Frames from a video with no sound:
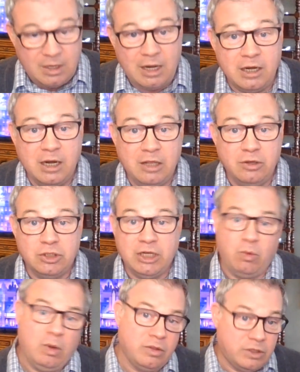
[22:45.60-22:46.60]
Now you say,
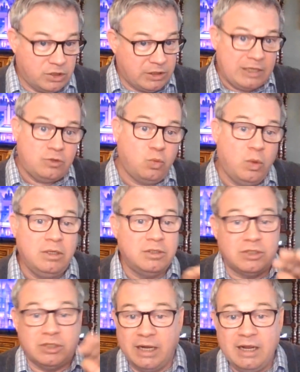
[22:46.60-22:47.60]
well, the states wouldn't
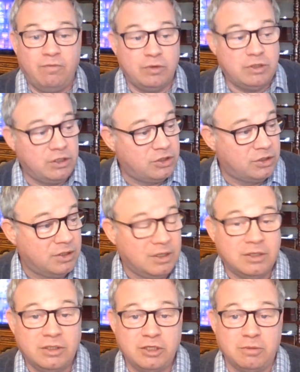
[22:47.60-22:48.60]
stand for such
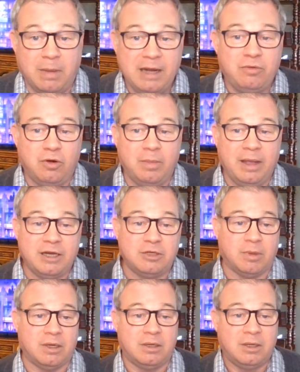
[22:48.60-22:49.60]
micromanagement.
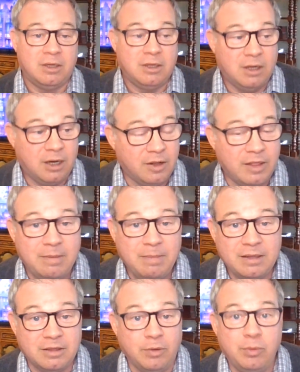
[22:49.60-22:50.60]

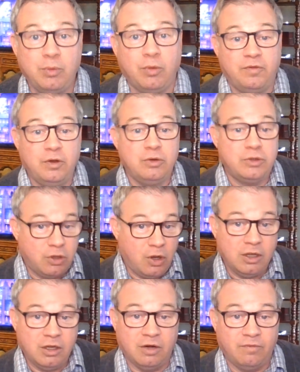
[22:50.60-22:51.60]
They would refuse to call a
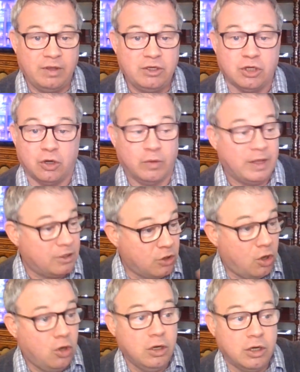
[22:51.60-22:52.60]
convention, or they'd
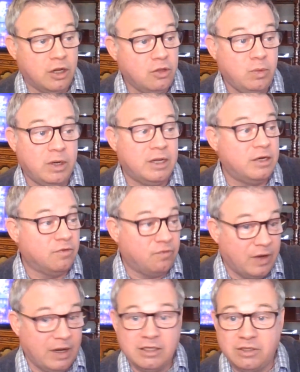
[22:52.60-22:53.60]
call another one in
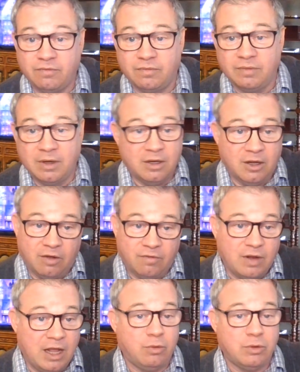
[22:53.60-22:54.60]
defiance of
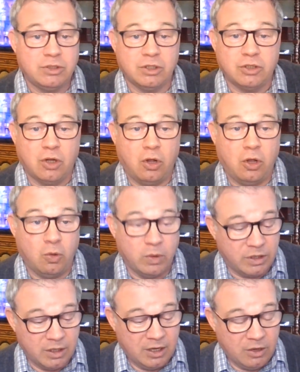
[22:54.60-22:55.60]
Congress's call
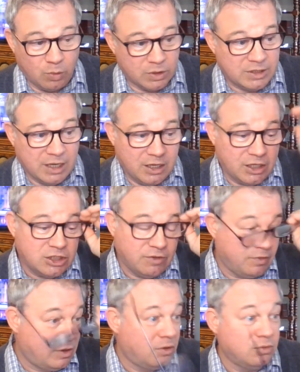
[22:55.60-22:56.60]
with delegates of
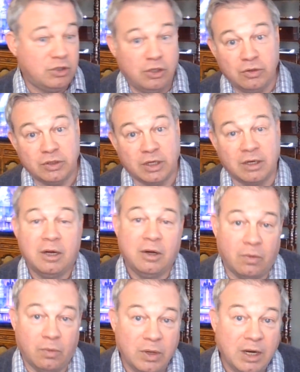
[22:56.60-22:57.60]
their own choosing.
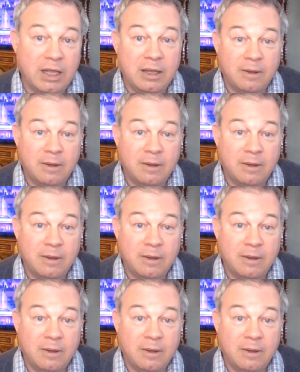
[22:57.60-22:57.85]
Really?